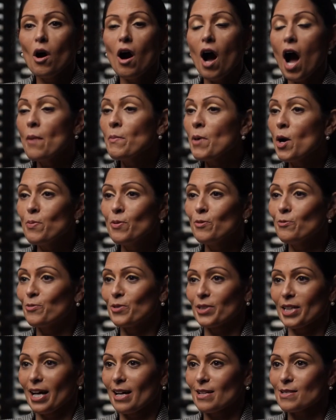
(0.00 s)
Well, I'm open
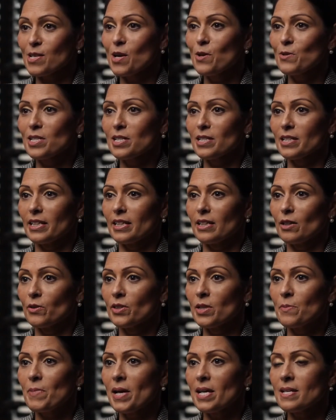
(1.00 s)
for that, totally,
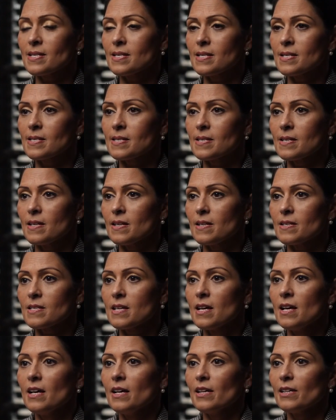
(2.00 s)
on the basis
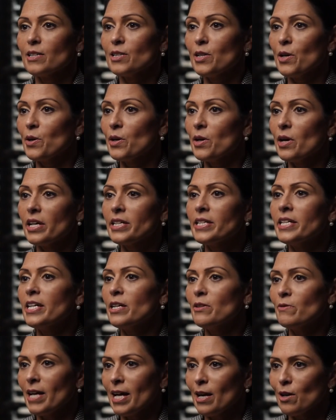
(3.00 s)
that, you know, a
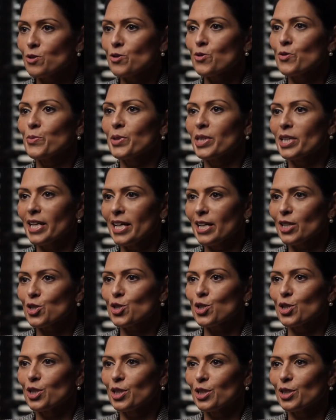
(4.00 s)
year out from an
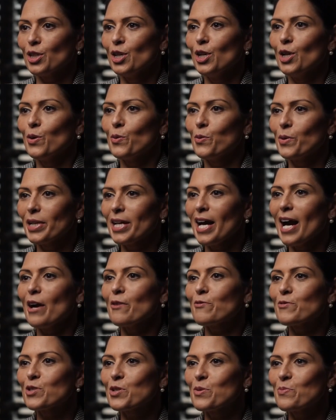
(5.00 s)
election, we
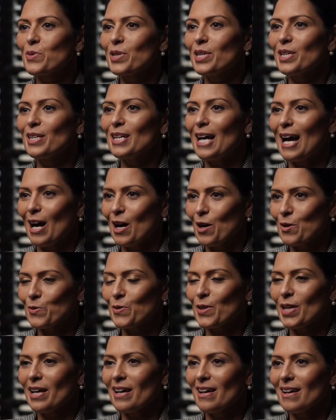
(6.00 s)
have to be
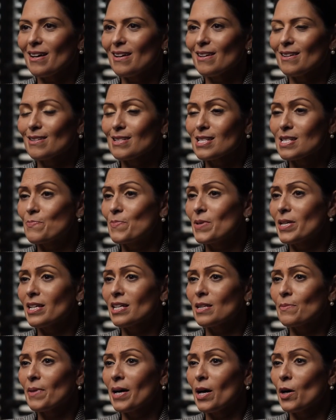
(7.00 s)
out there
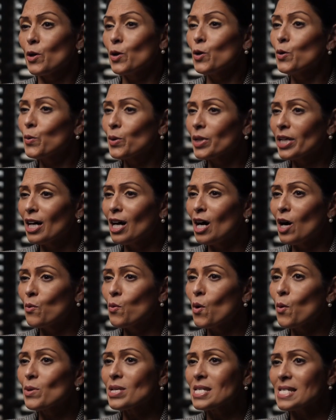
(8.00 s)
speaking about who we are,
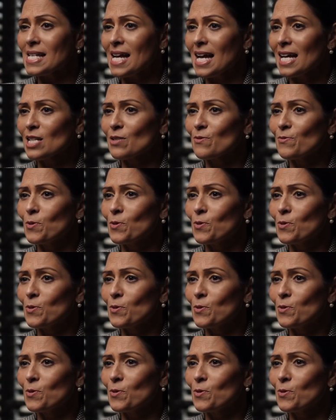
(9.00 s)
what we stand